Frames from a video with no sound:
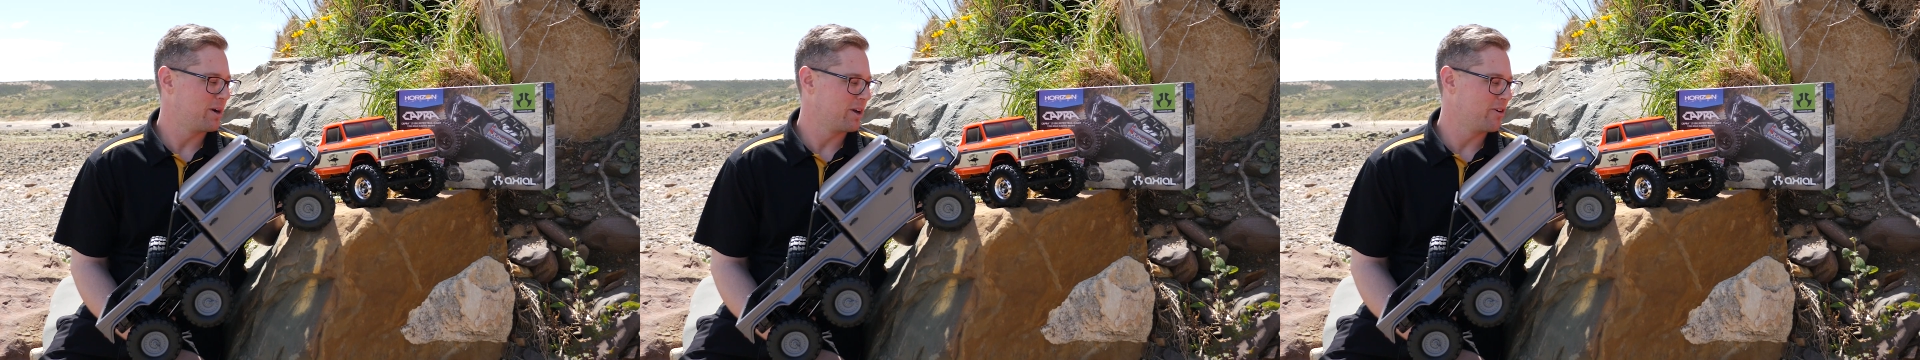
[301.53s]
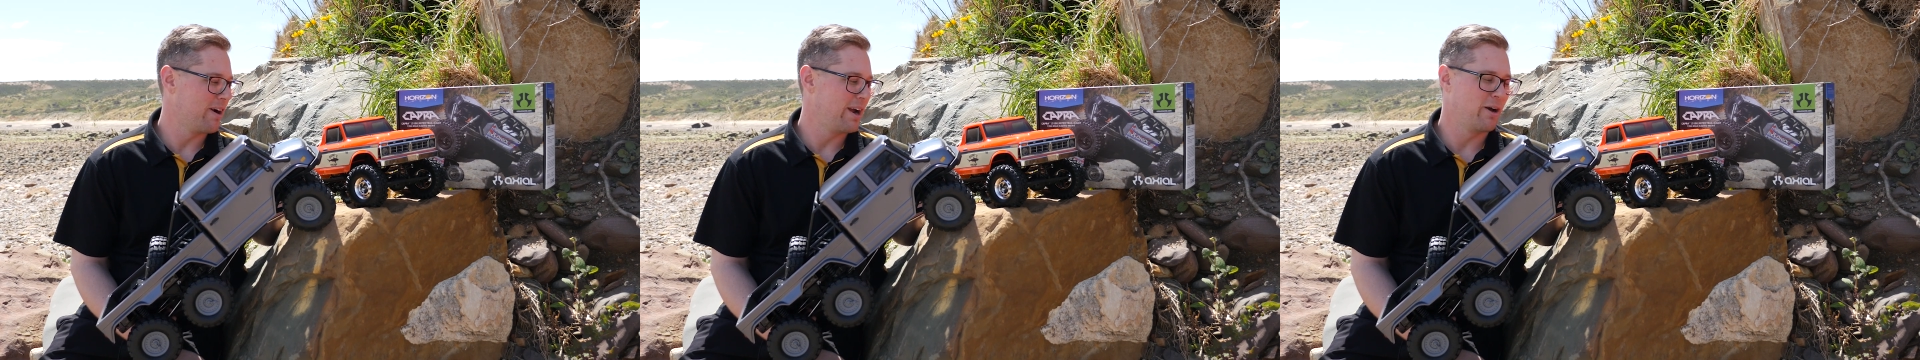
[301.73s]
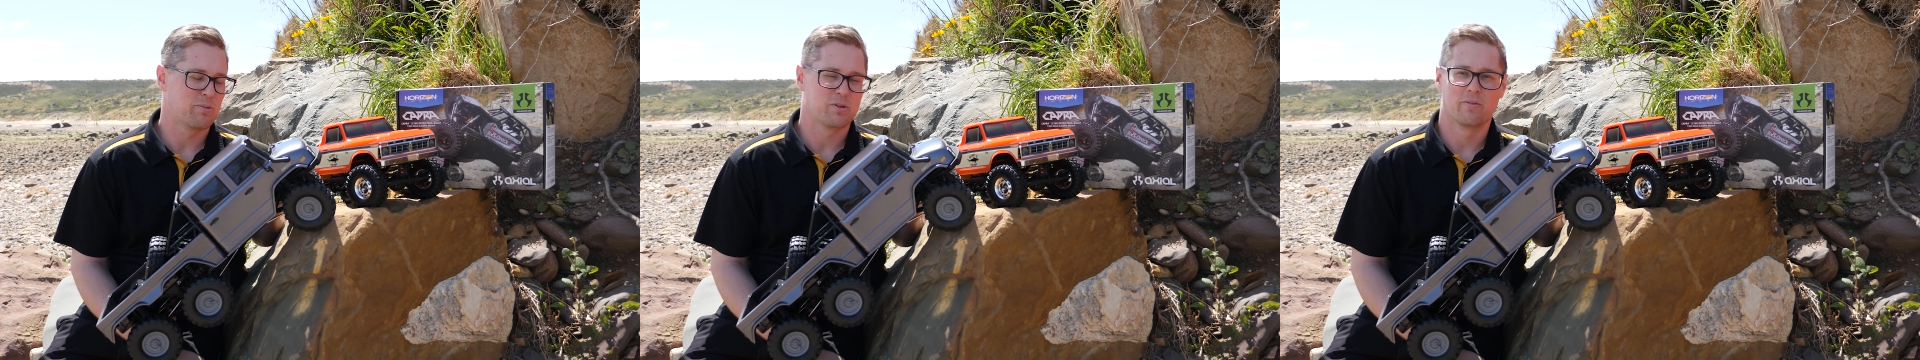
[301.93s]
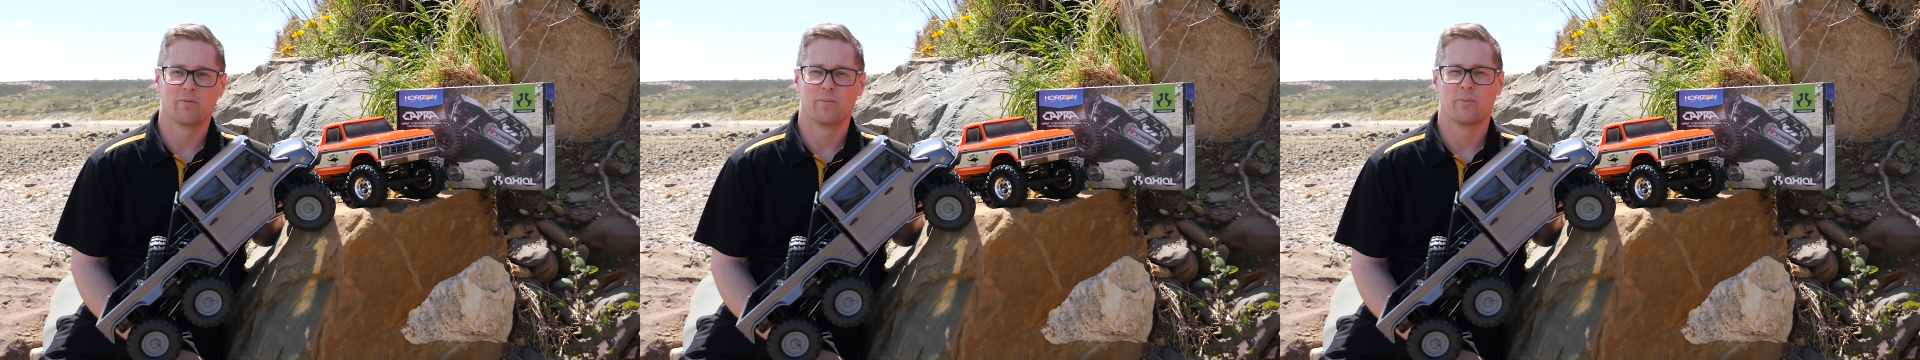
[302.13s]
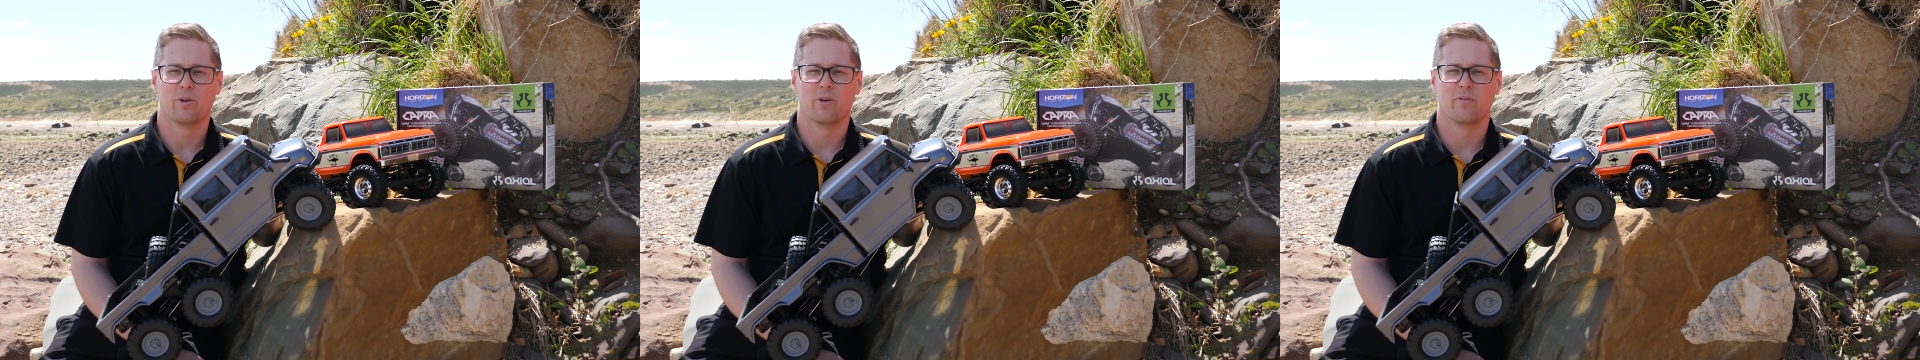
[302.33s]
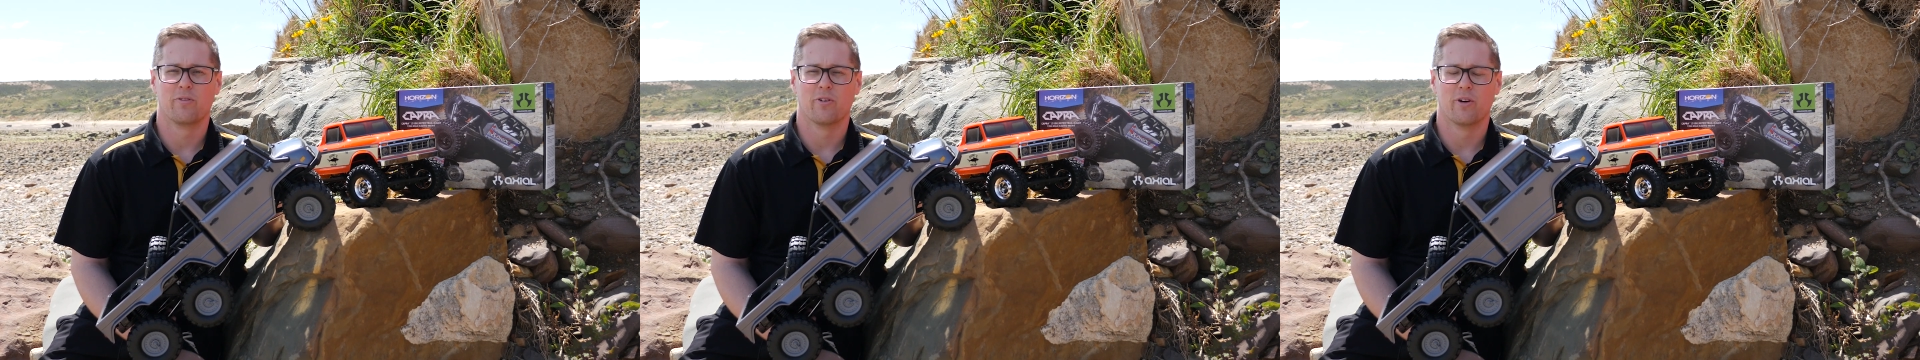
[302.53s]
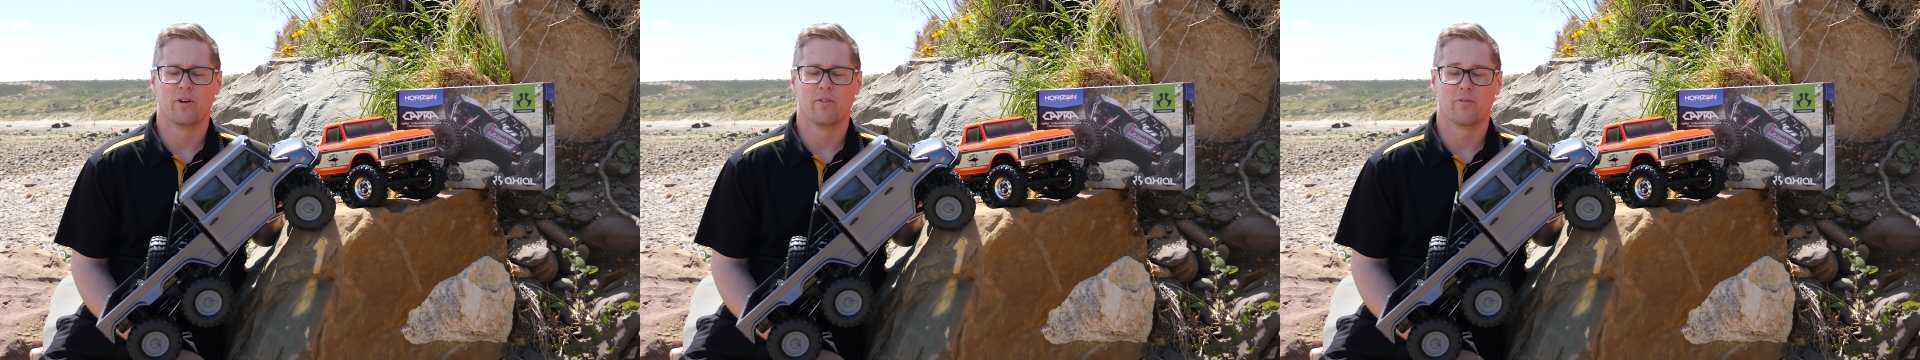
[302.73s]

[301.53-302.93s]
and a great option from,